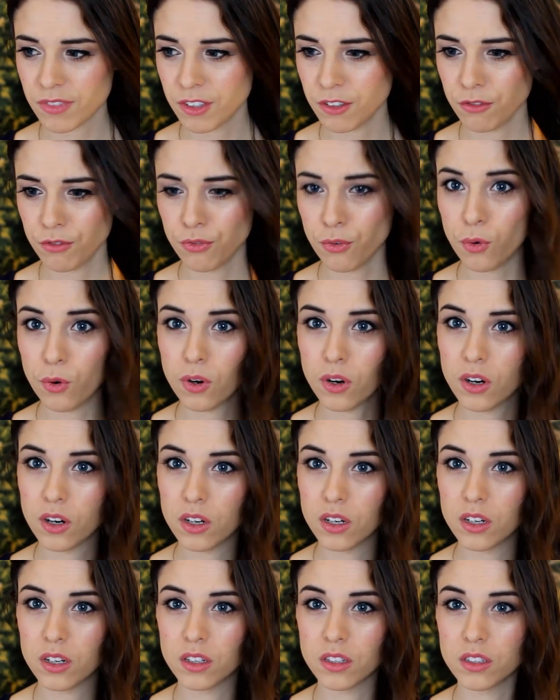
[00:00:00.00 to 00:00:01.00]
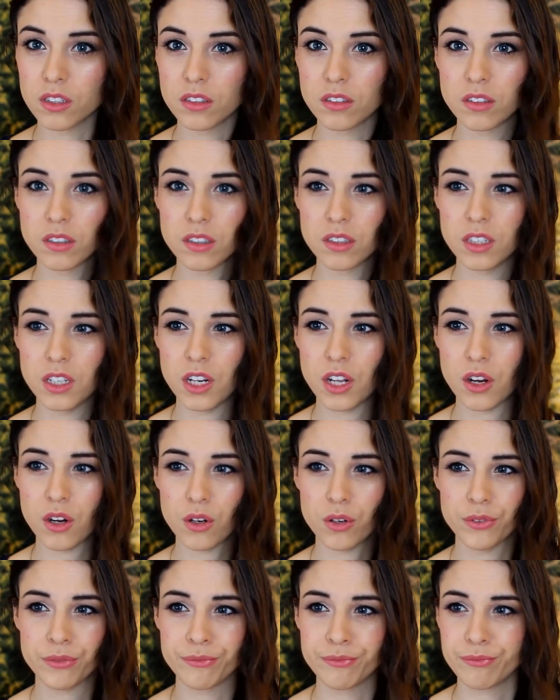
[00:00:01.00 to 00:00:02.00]
for, you
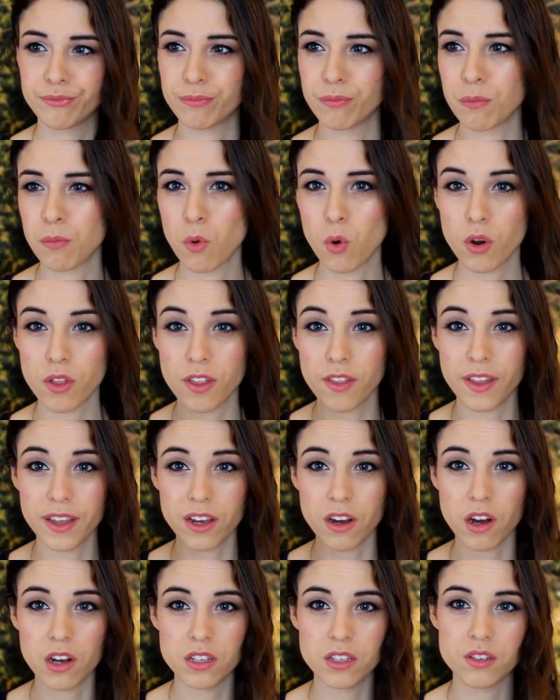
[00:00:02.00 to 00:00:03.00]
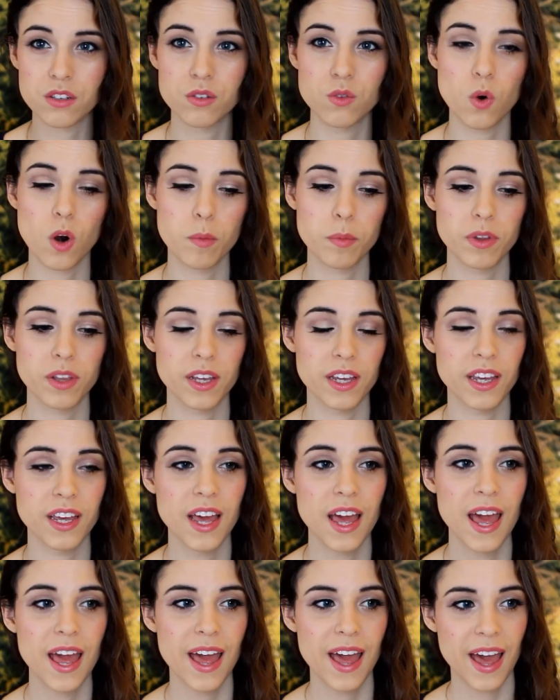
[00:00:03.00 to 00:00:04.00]
know, more than they cost normally.
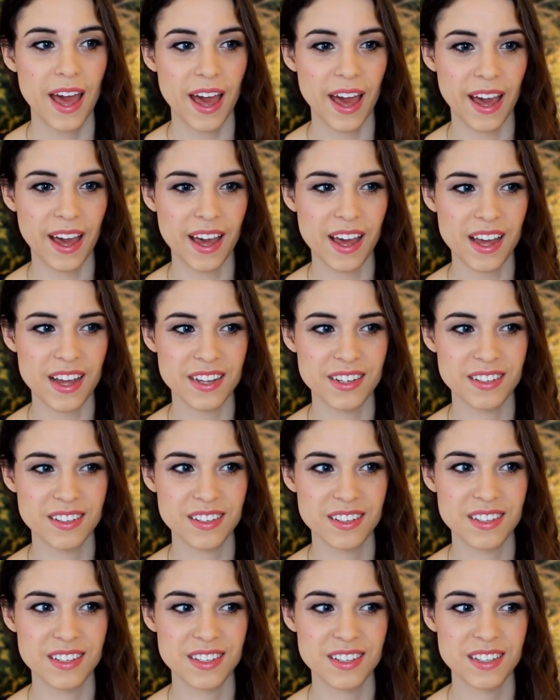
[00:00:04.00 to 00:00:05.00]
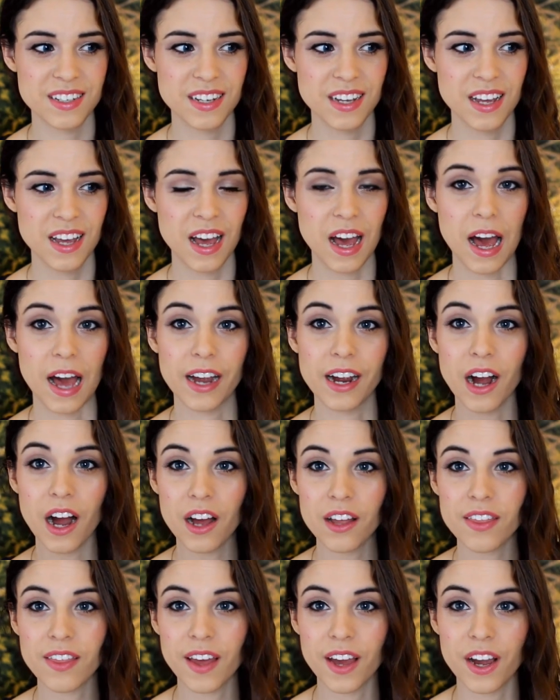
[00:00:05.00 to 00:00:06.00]
And I
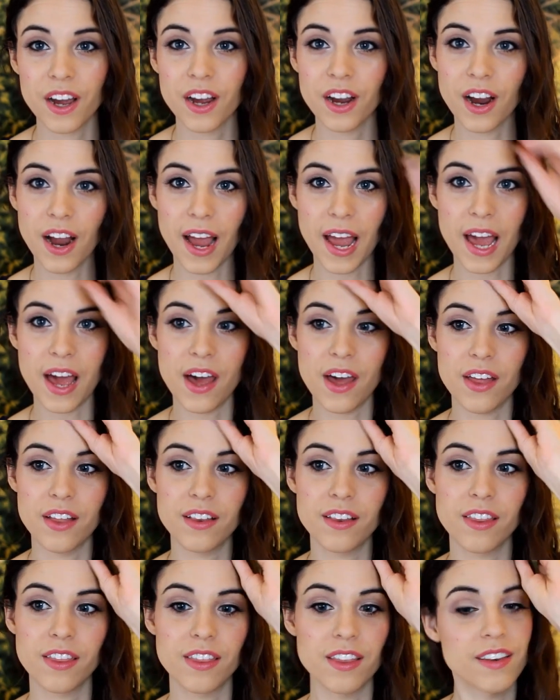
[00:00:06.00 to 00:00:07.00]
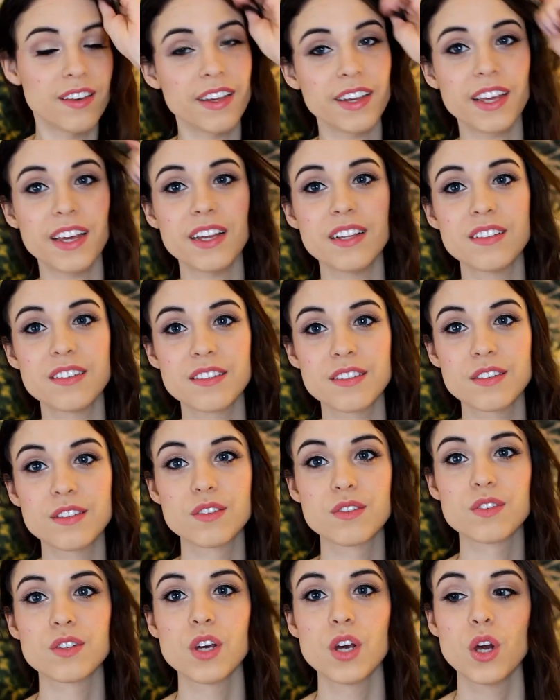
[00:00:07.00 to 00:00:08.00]
got there and the
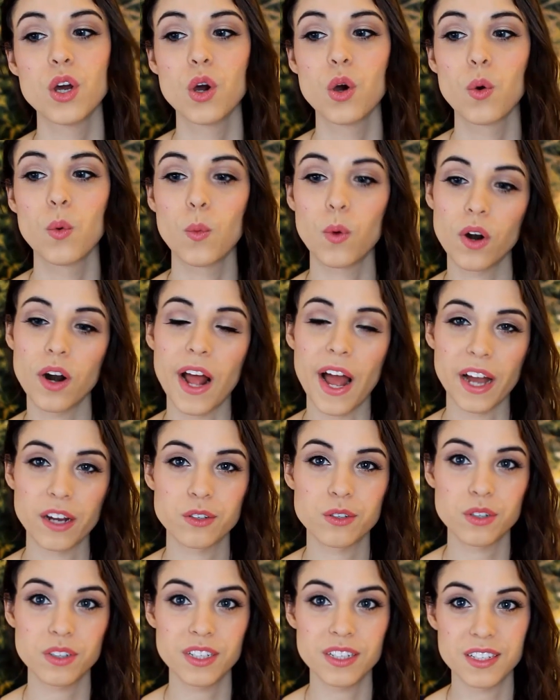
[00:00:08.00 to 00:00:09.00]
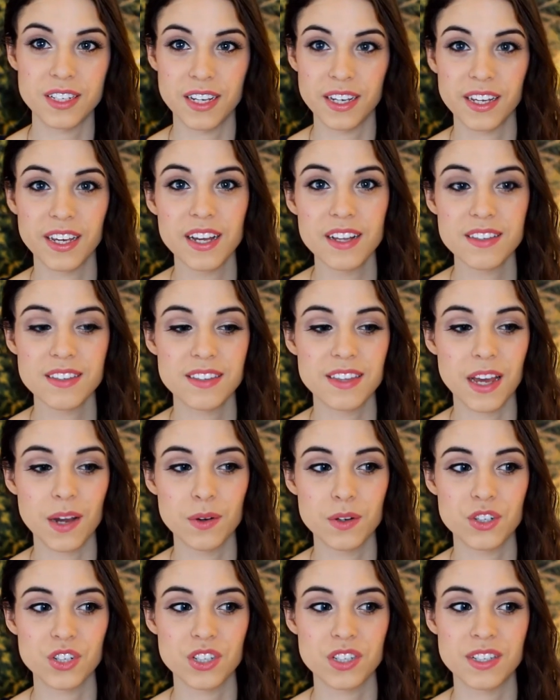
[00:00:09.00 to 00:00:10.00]
tickets weren't actually tickets. They
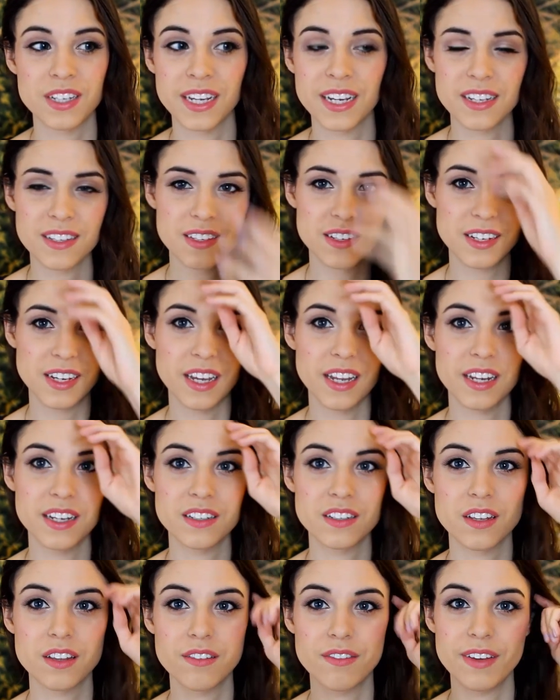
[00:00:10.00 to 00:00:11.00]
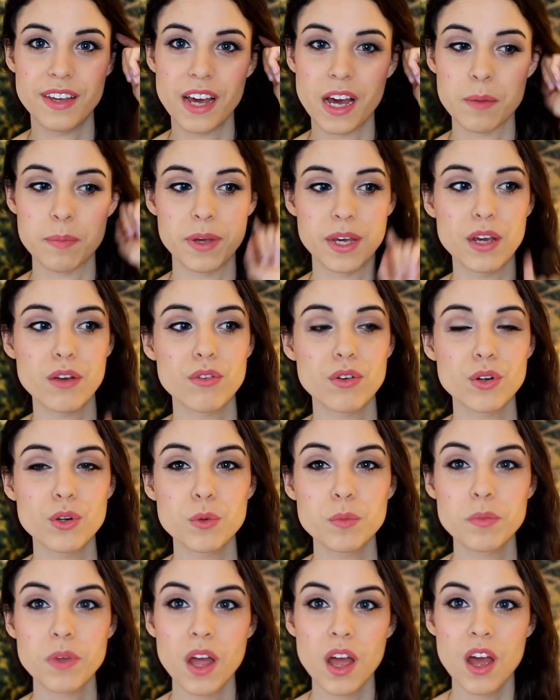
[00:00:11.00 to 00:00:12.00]
were just tickets to get into the VIP
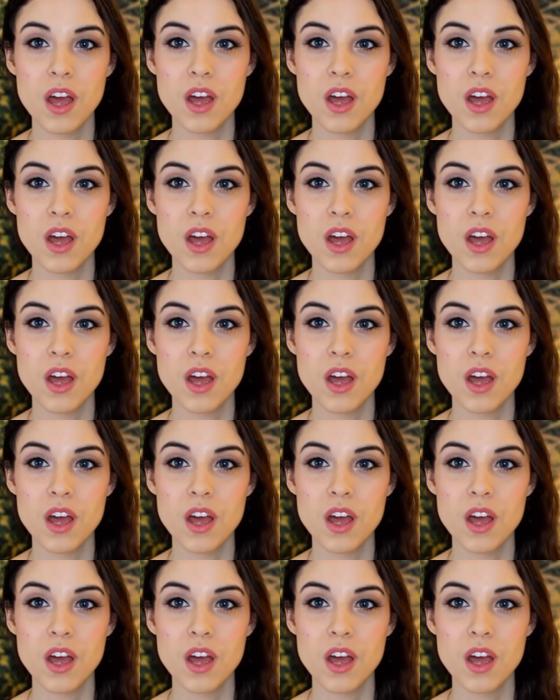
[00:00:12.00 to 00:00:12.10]
room.